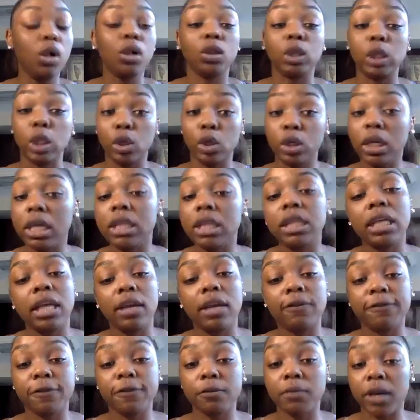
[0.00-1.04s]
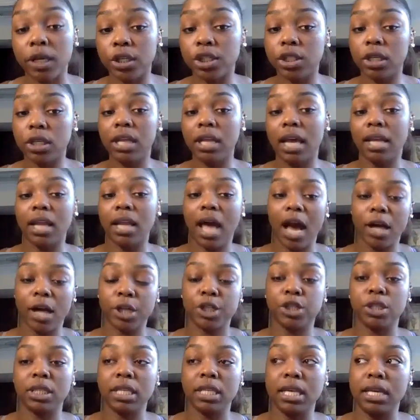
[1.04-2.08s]
learning the information and
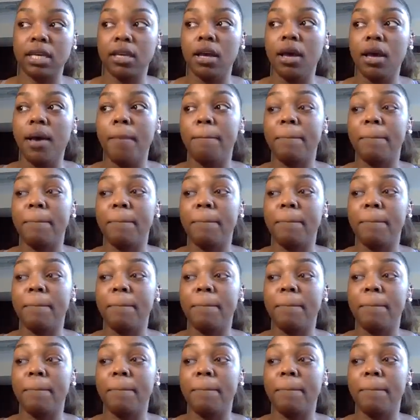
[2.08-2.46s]
actually